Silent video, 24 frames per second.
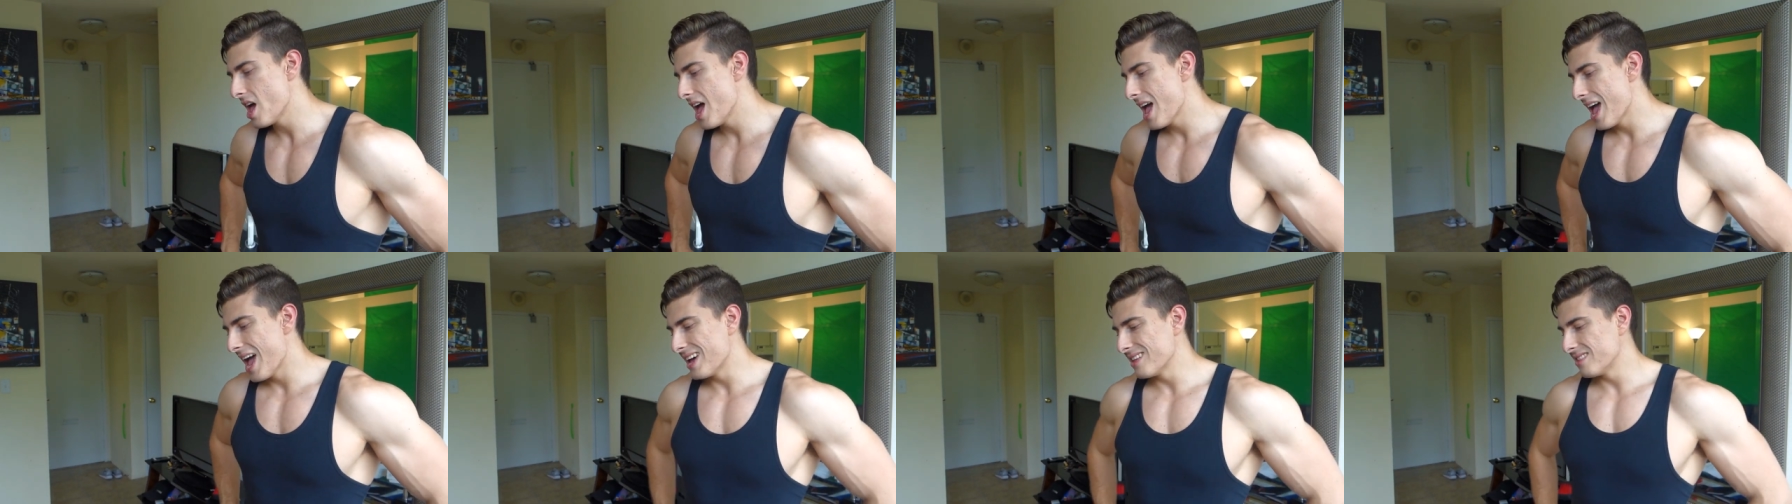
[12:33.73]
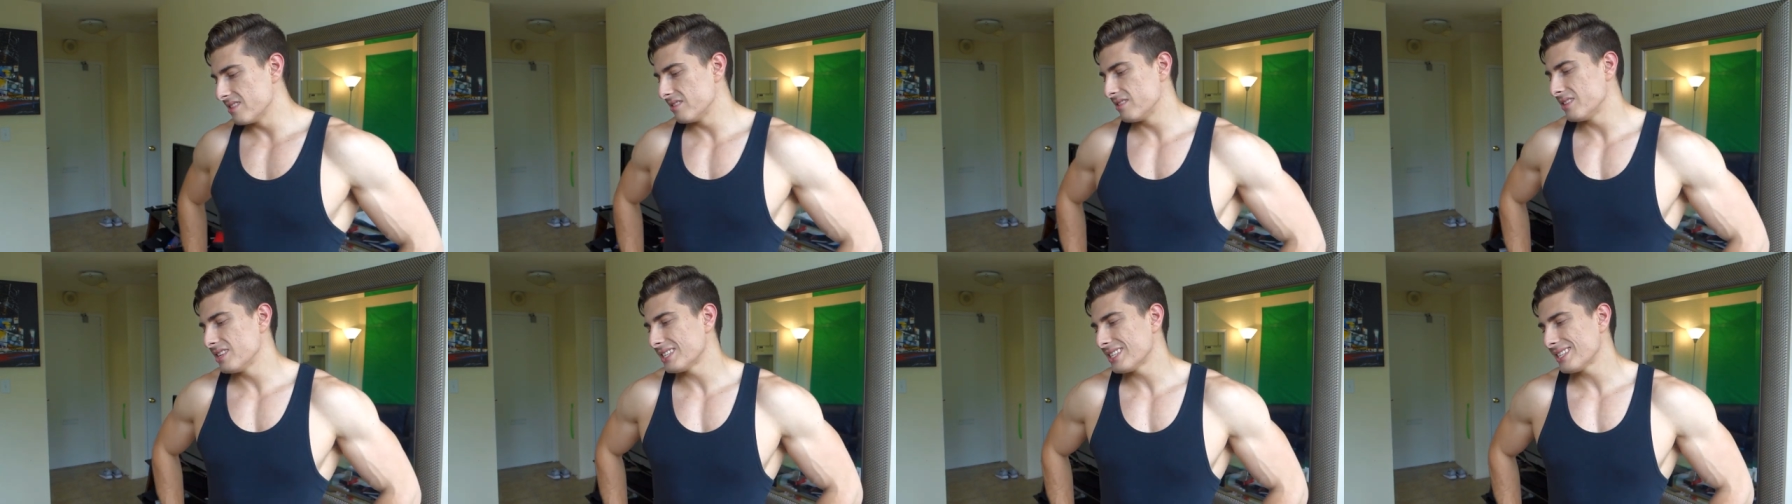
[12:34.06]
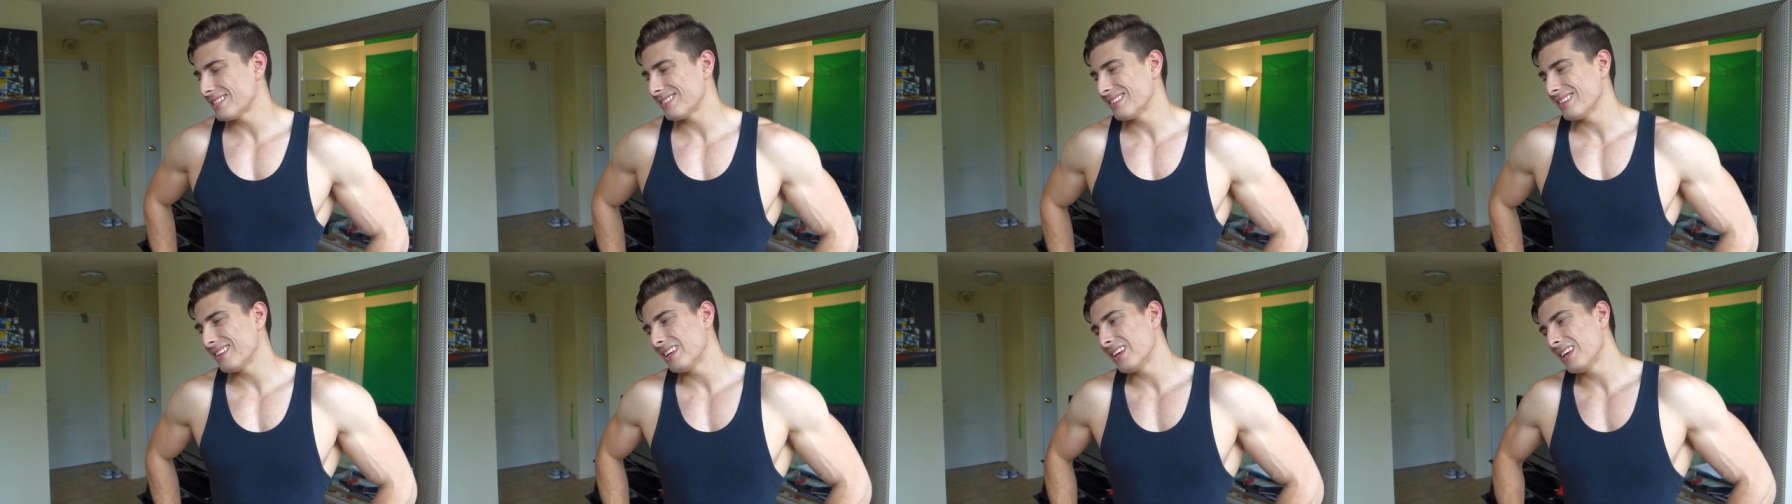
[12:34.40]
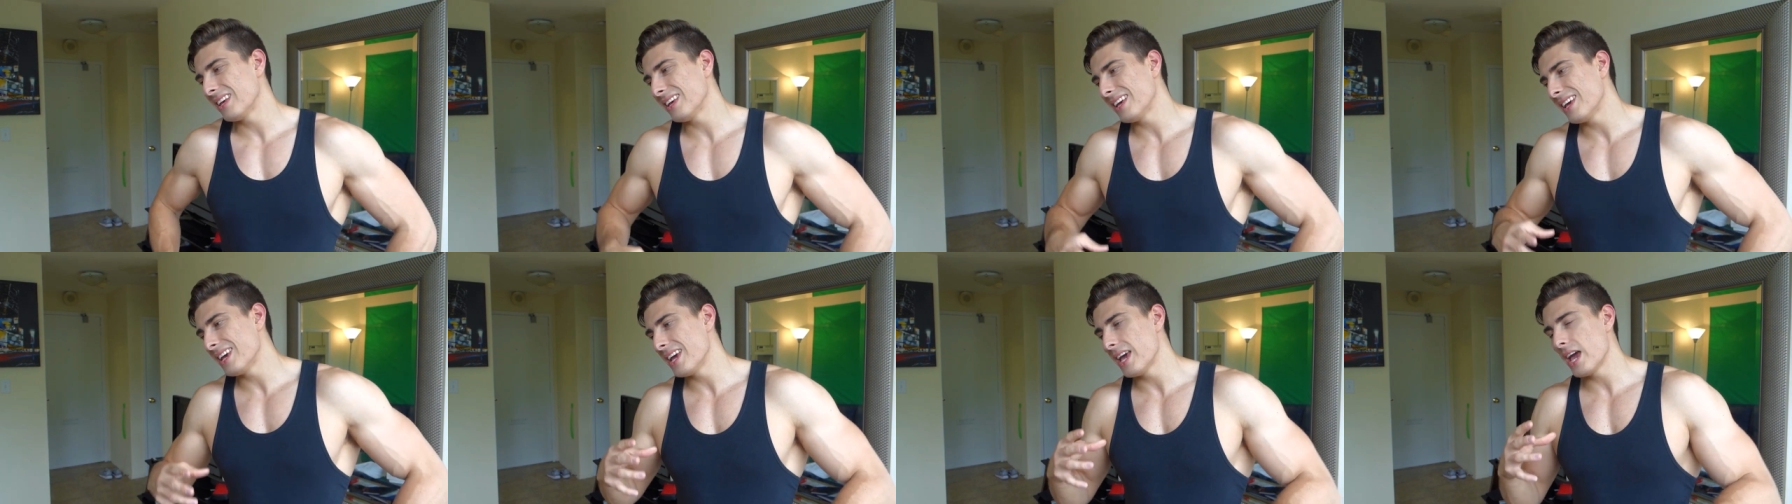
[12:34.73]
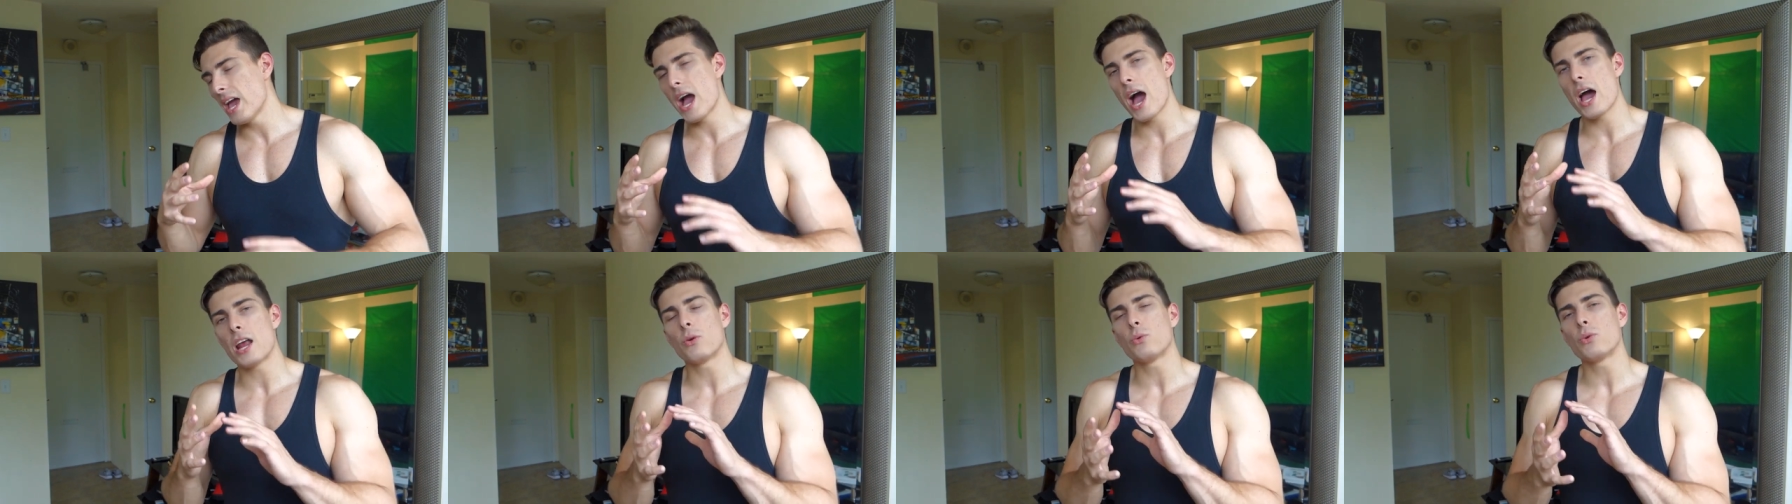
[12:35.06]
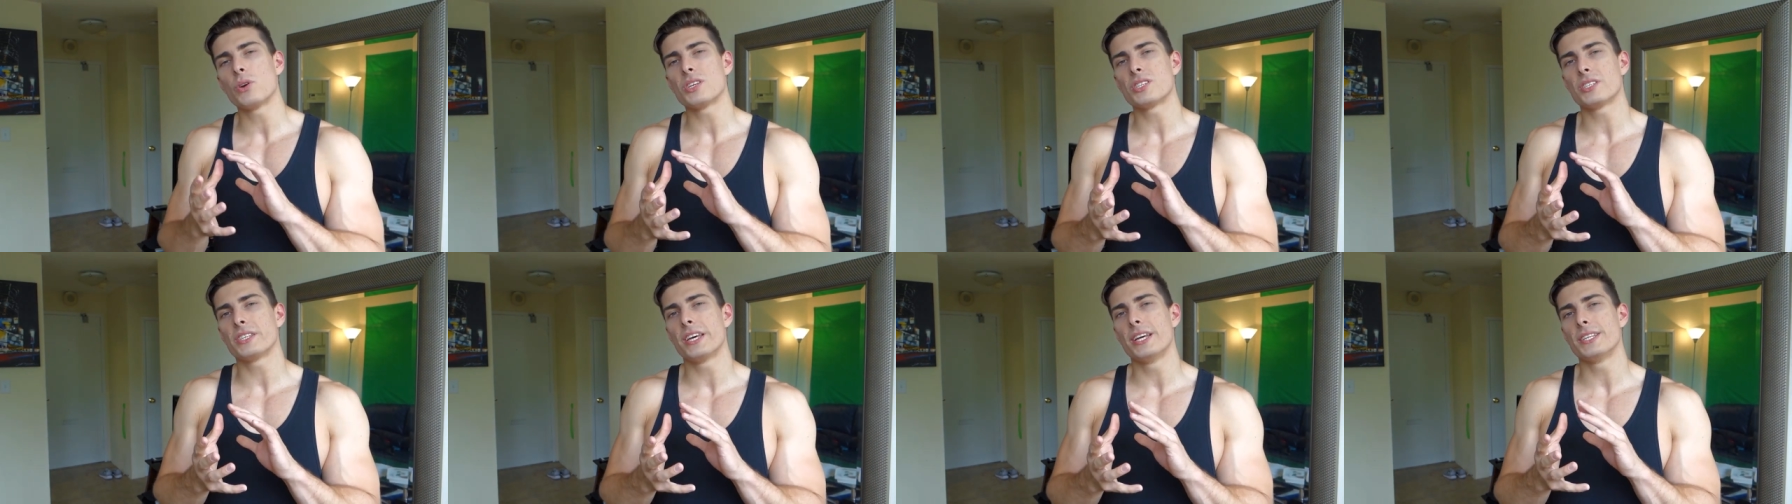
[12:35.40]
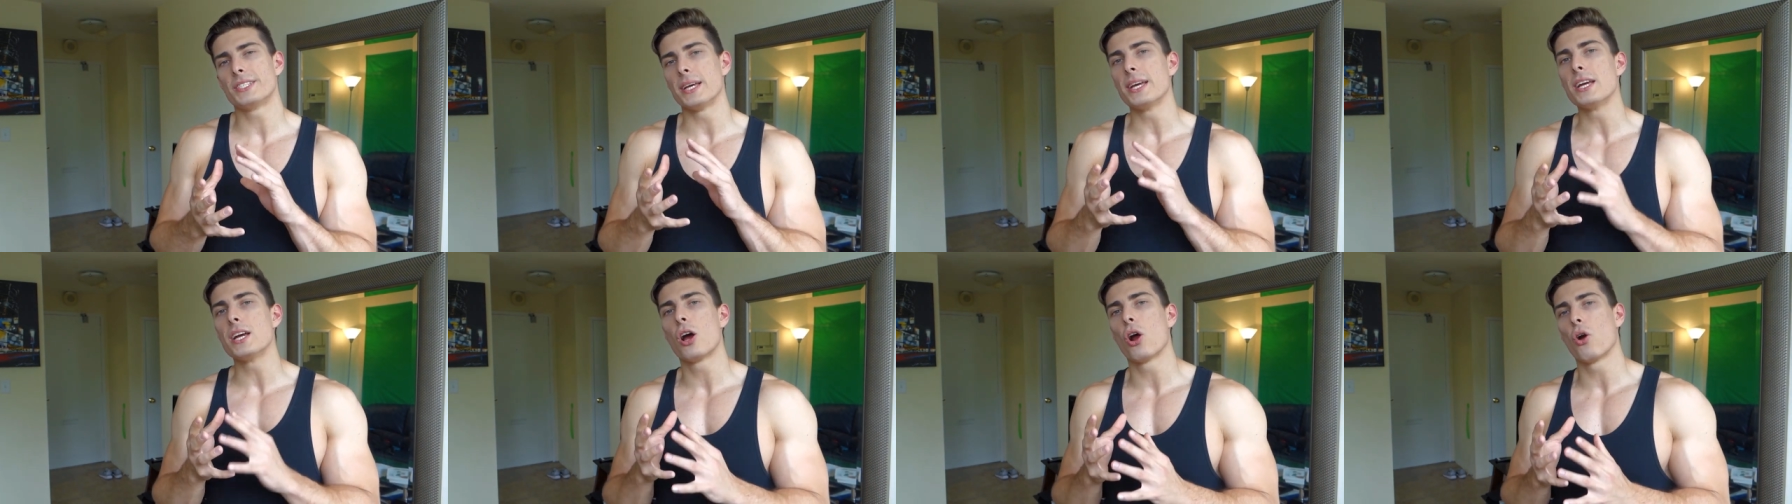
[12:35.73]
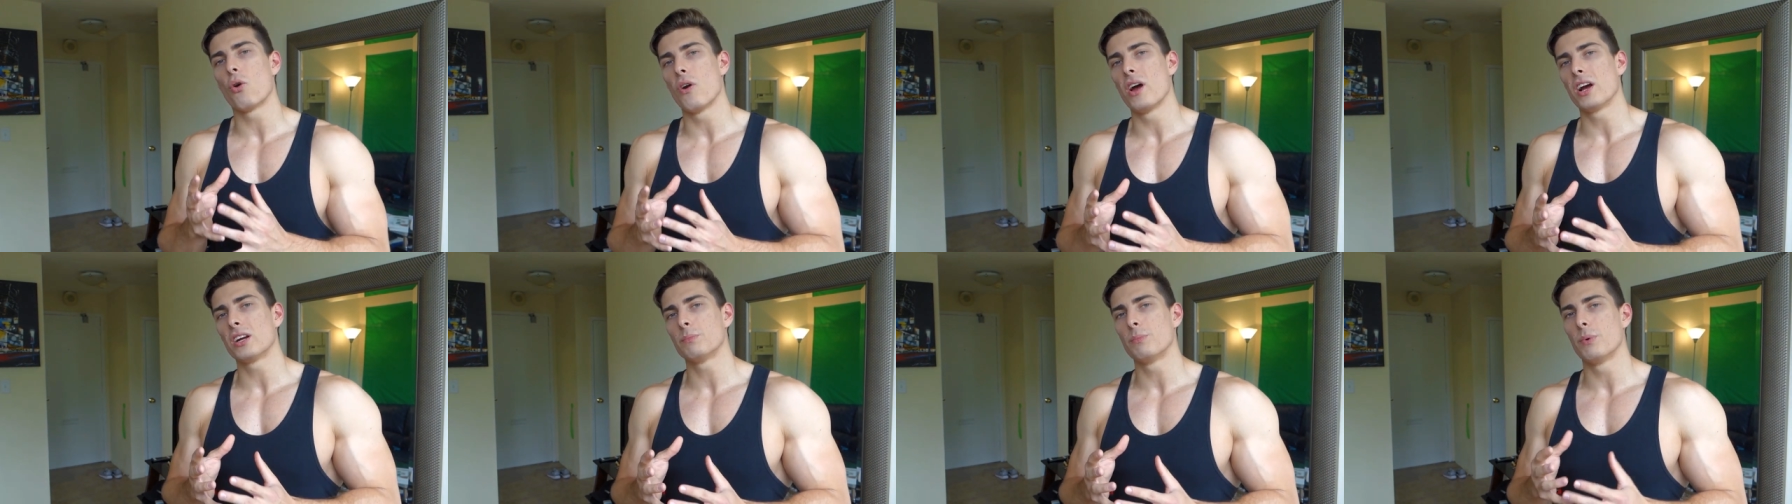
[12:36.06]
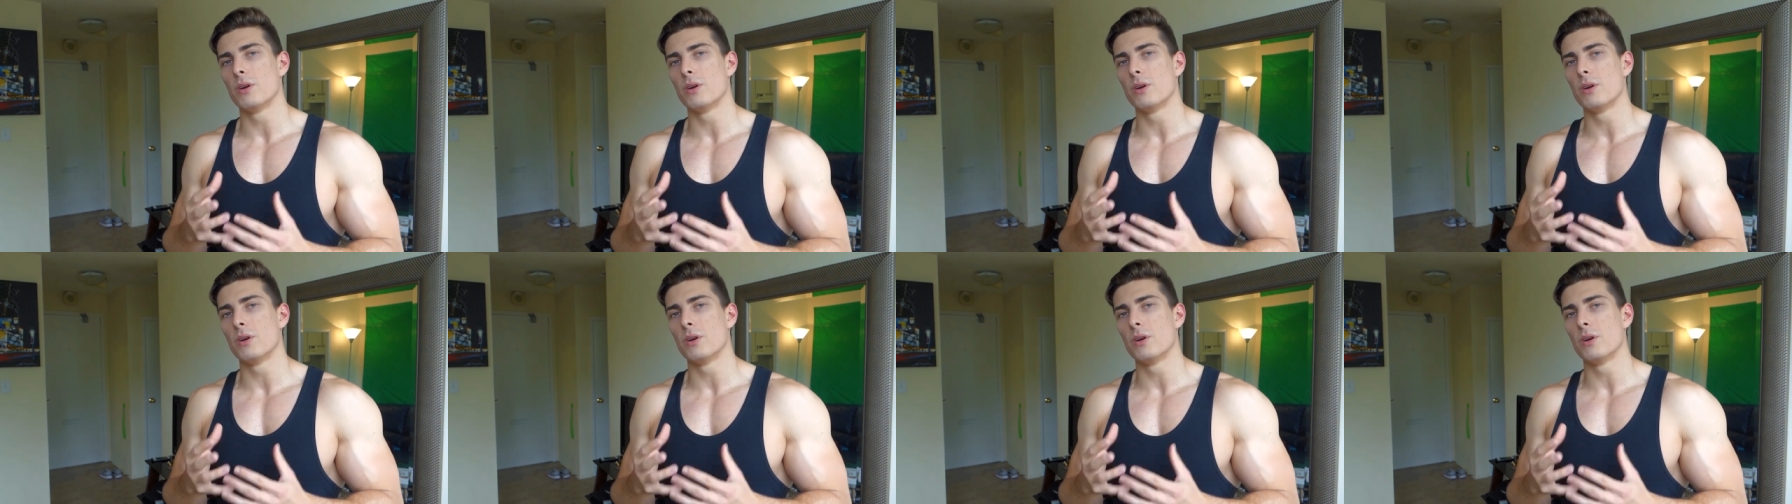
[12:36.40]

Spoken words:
And this, I don't want to say it's incorrect,